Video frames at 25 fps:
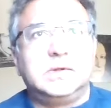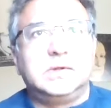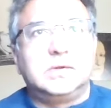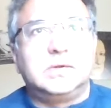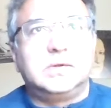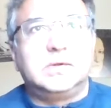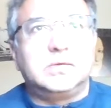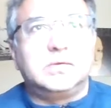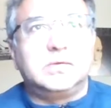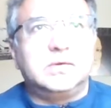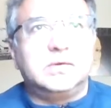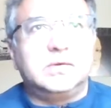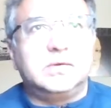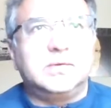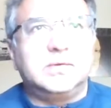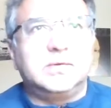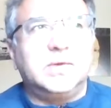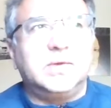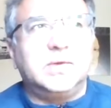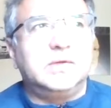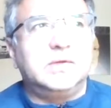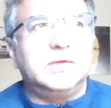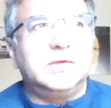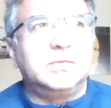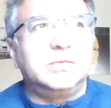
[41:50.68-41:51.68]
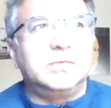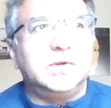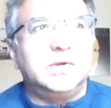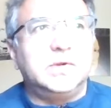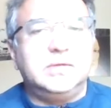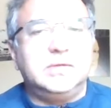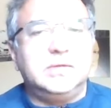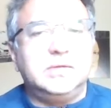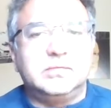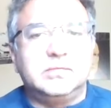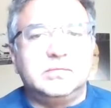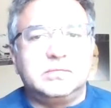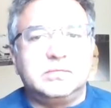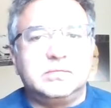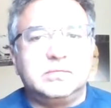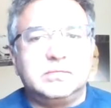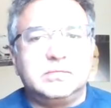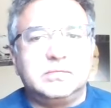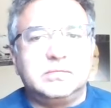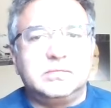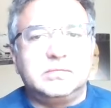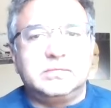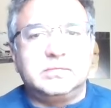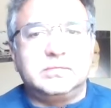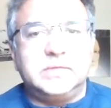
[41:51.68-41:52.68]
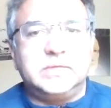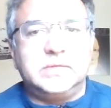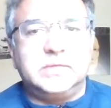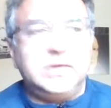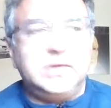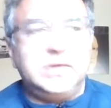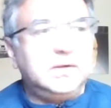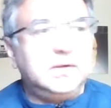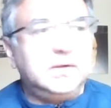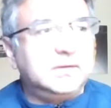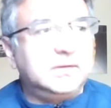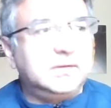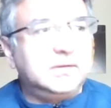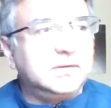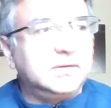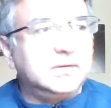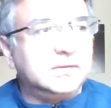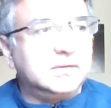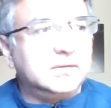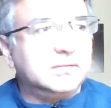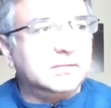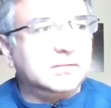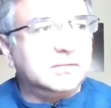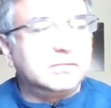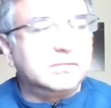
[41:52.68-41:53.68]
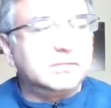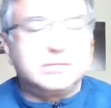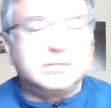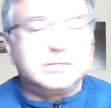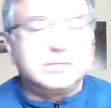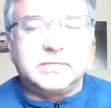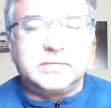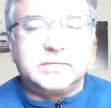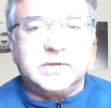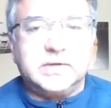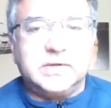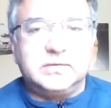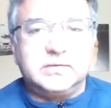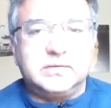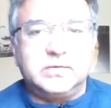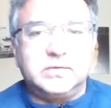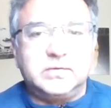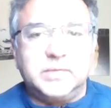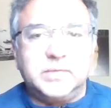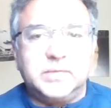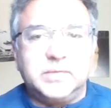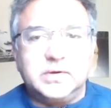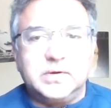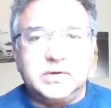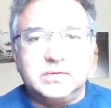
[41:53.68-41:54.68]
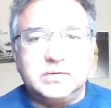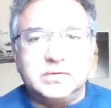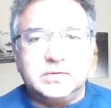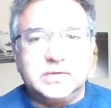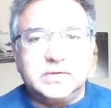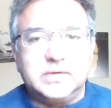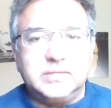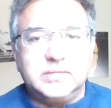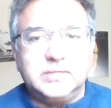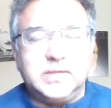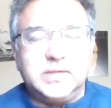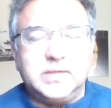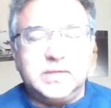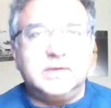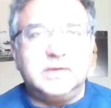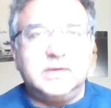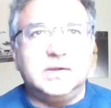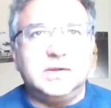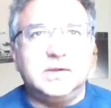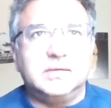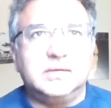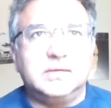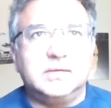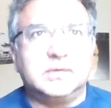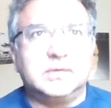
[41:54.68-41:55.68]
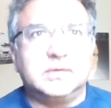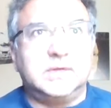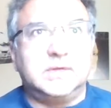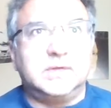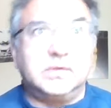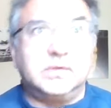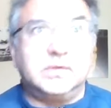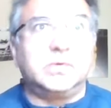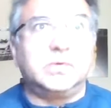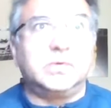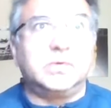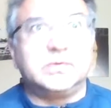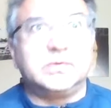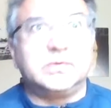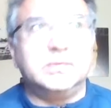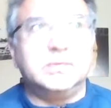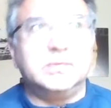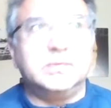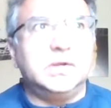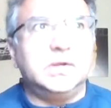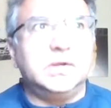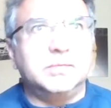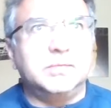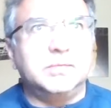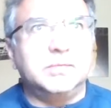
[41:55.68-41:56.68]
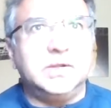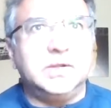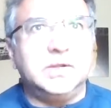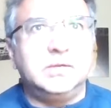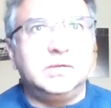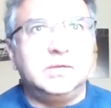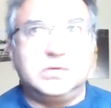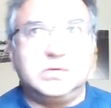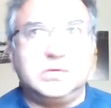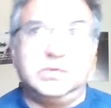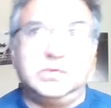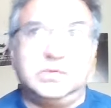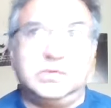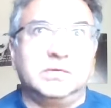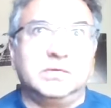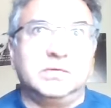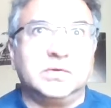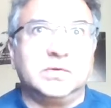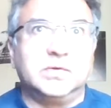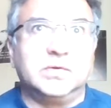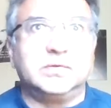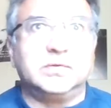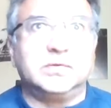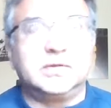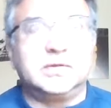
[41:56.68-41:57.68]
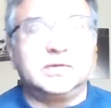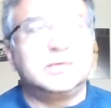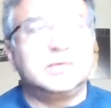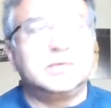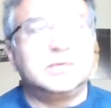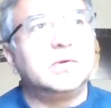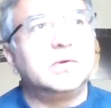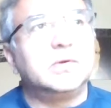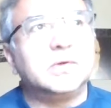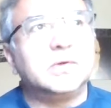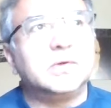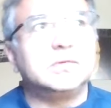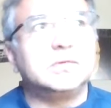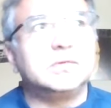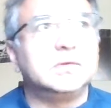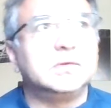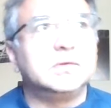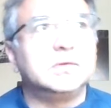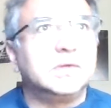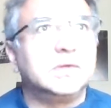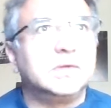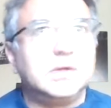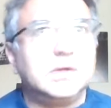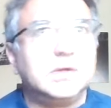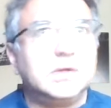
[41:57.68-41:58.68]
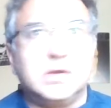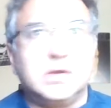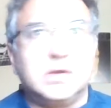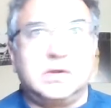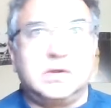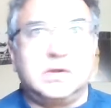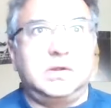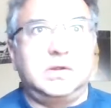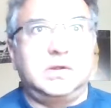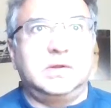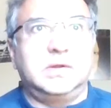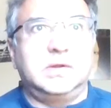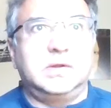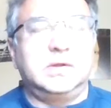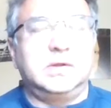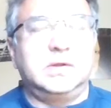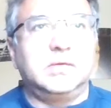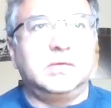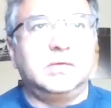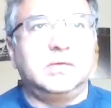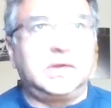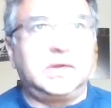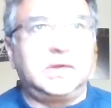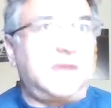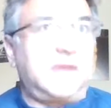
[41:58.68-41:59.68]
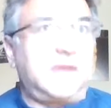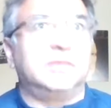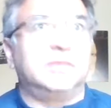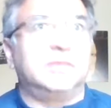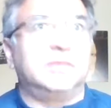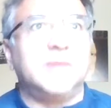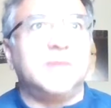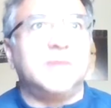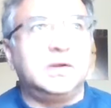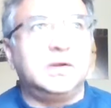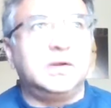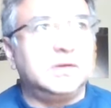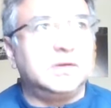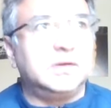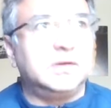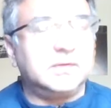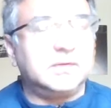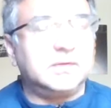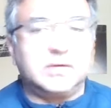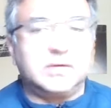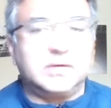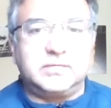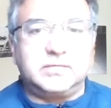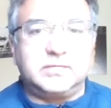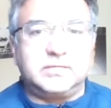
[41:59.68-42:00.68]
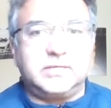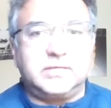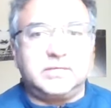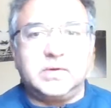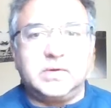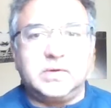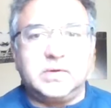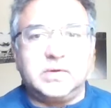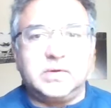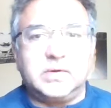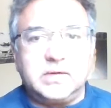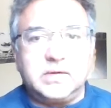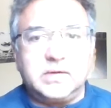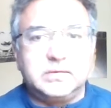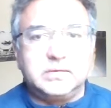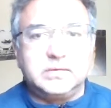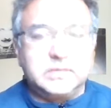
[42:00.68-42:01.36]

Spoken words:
So you can say, wow, it's pretty unique, kind of superhero type entity. You take on the question of the meaning of being. It's a universal necessary question. And then it cares about it and it's going to figure it out.